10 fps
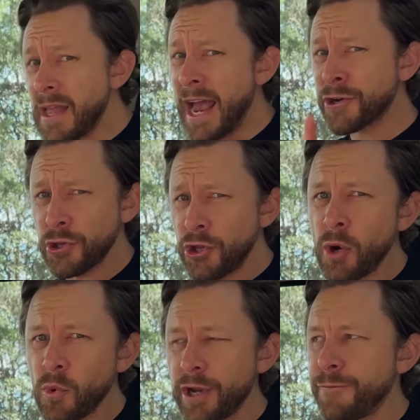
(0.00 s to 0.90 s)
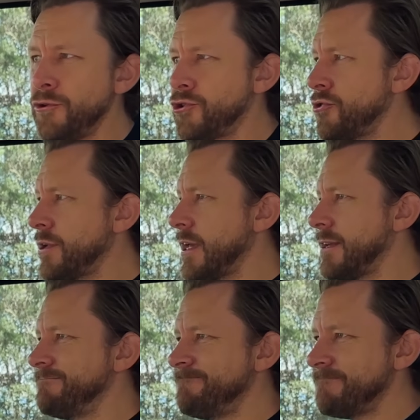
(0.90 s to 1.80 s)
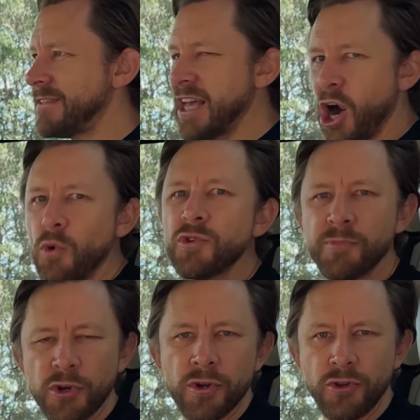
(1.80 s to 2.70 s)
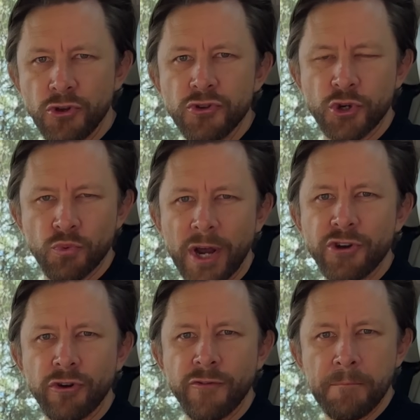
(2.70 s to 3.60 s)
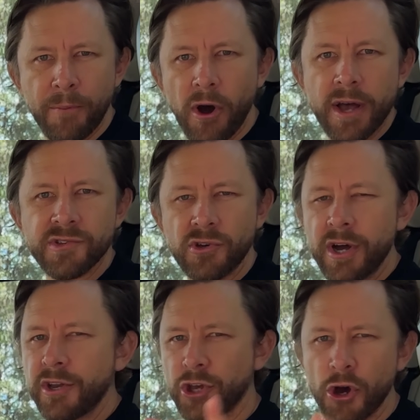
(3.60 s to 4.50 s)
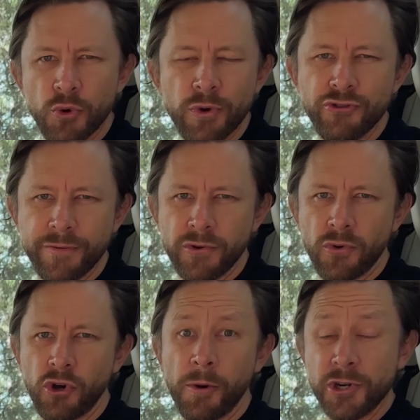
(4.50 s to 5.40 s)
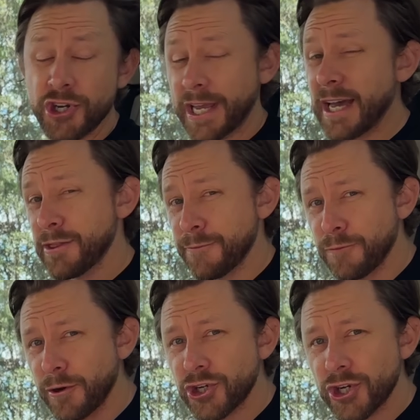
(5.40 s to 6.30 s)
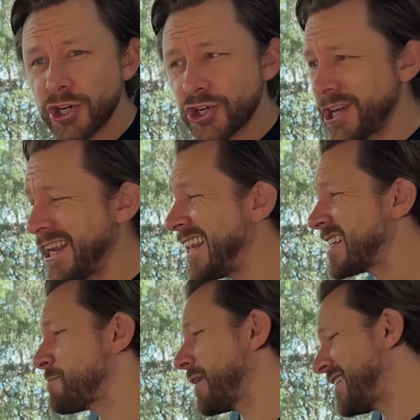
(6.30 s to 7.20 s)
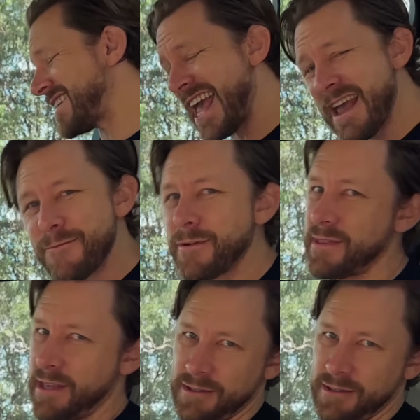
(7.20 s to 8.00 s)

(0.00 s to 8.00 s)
Actually, you know what? If you do need the ultimate used Range Rover buyer's guide, go to ReDriven.com and check out the free cheat sheet. It explains everything.